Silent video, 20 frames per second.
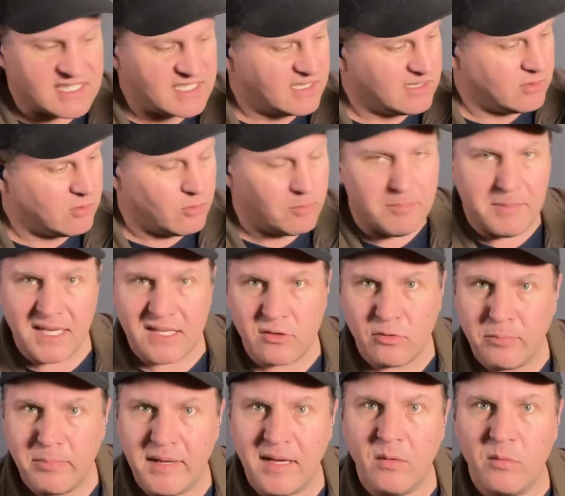little metal
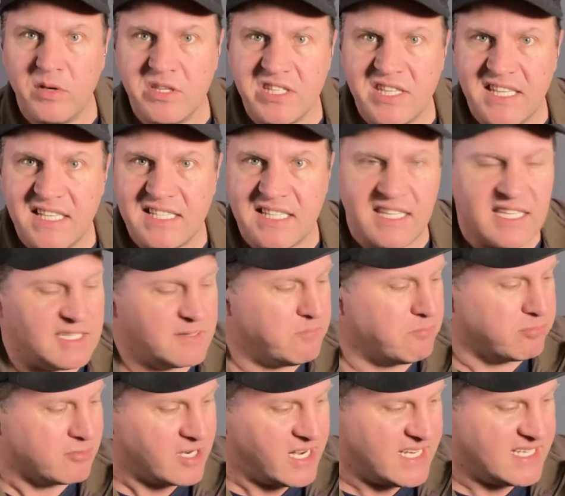bit, which these things
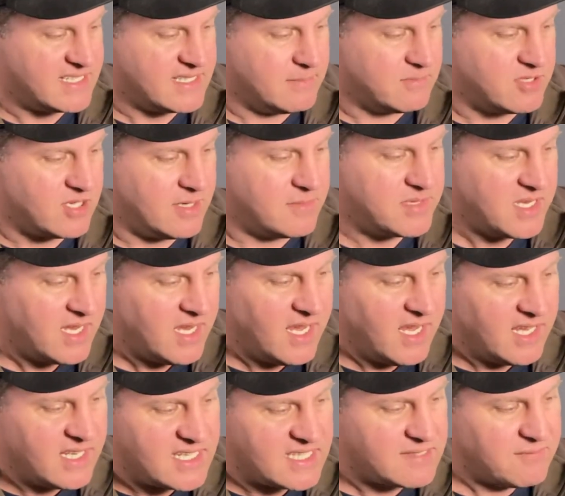break sometimes,
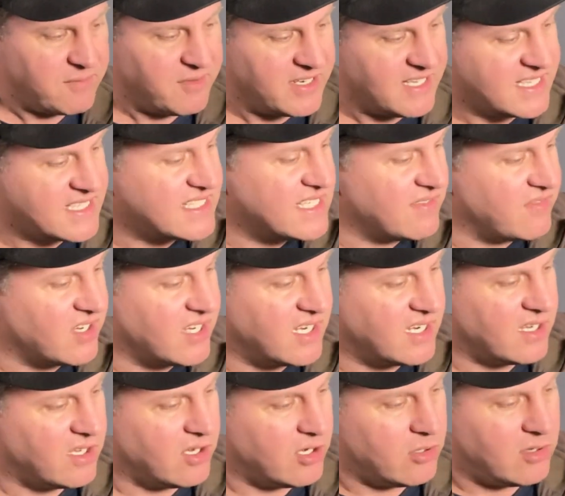doesn't feel like it's ever going to
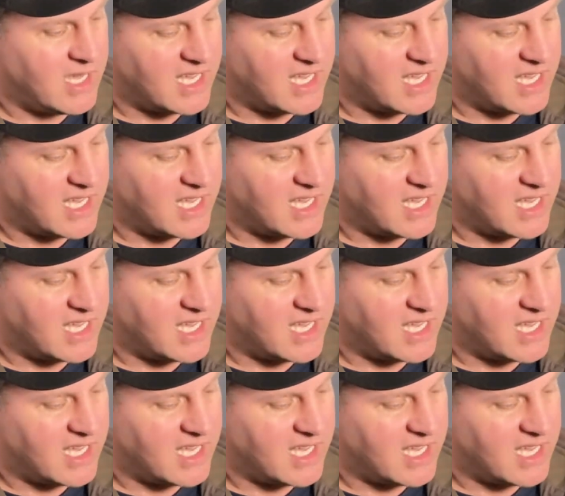go. A